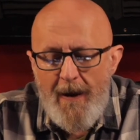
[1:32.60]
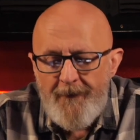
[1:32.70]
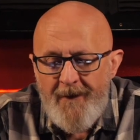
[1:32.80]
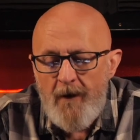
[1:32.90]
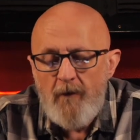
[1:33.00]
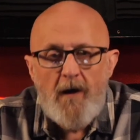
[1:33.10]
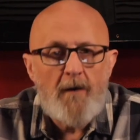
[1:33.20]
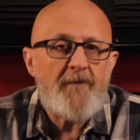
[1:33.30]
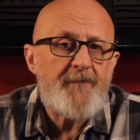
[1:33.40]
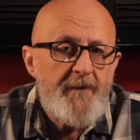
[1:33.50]
Now,
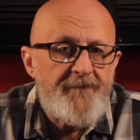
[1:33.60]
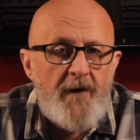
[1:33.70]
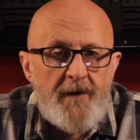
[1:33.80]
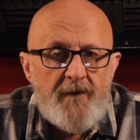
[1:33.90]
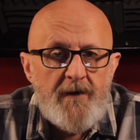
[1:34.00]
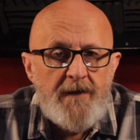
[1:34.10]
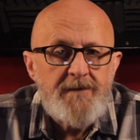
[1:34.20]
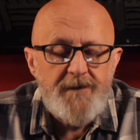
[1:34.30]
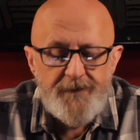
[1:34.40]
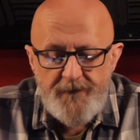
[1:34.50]
I'm a big fan of
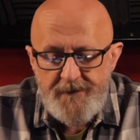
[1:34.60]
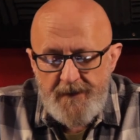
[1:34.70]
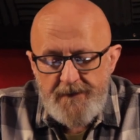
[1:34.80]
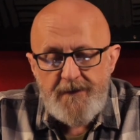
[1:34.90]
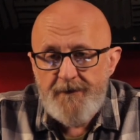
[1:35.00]
Insta360.